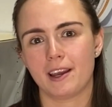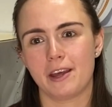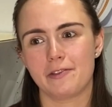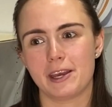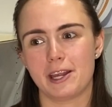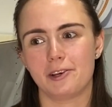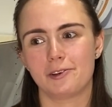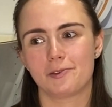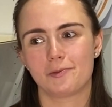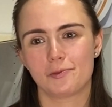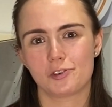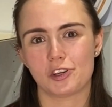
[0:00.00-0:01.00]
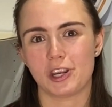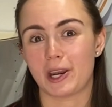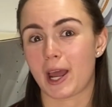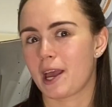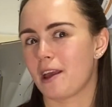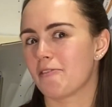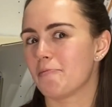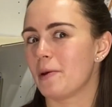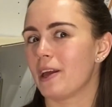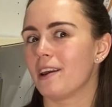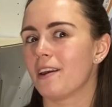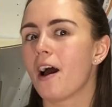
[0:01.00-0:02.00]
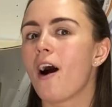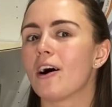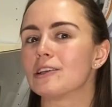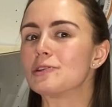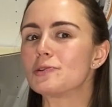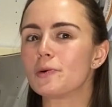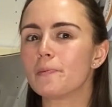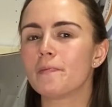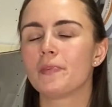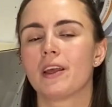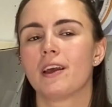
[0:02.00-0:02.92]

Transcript: and then she and I have been on Zoom.